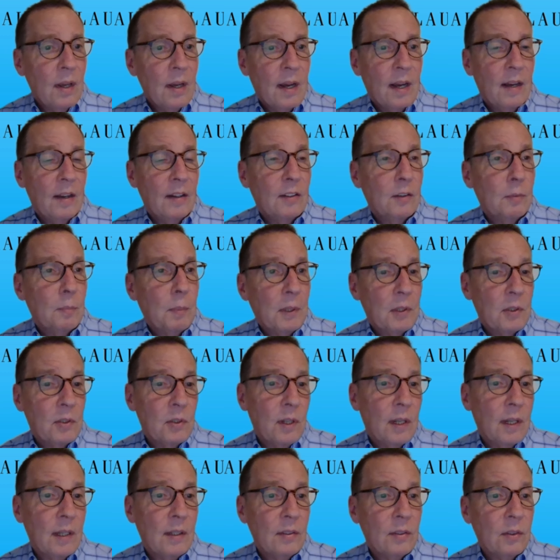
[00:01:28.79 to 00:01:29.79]
I
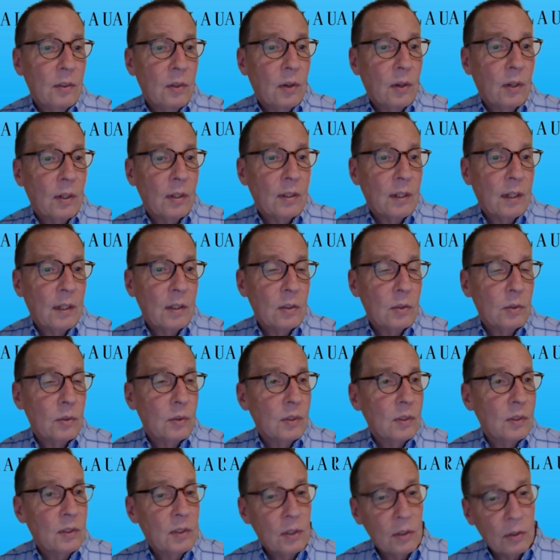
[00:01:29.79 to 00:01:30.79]
specialize in
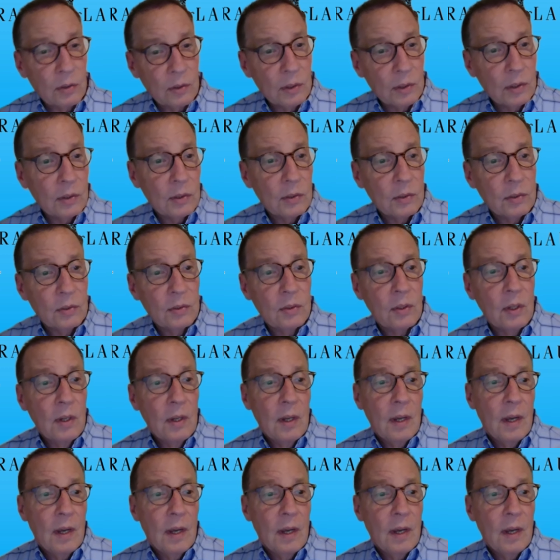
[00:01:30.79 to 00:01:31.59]
architectural interiors.